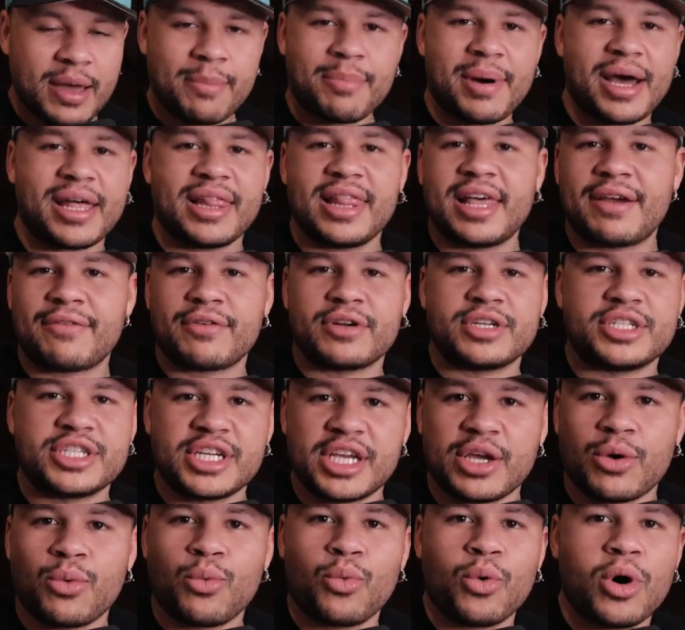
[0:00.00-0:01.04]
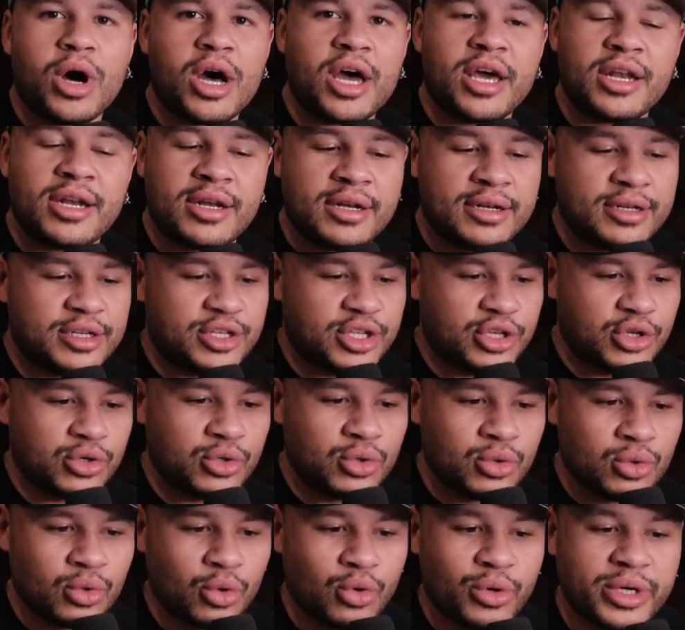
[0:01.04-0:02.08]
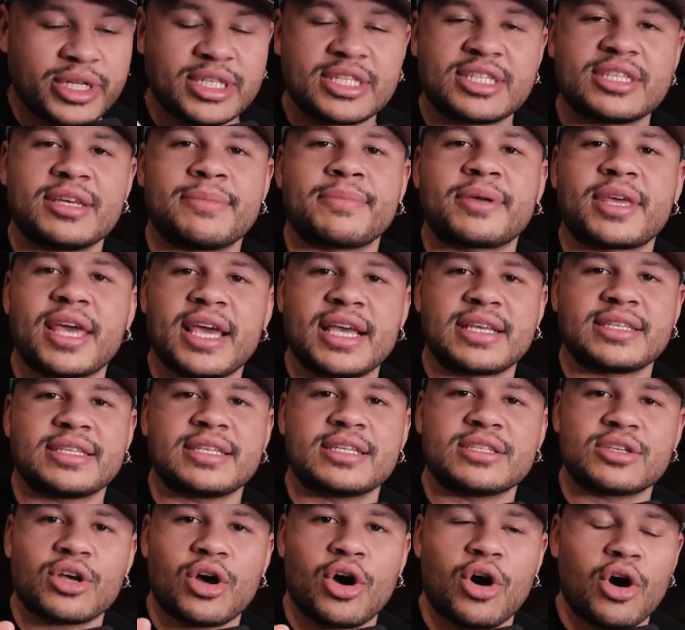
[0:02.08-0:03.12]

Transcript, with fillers: by leveraging one, two, or in some cases,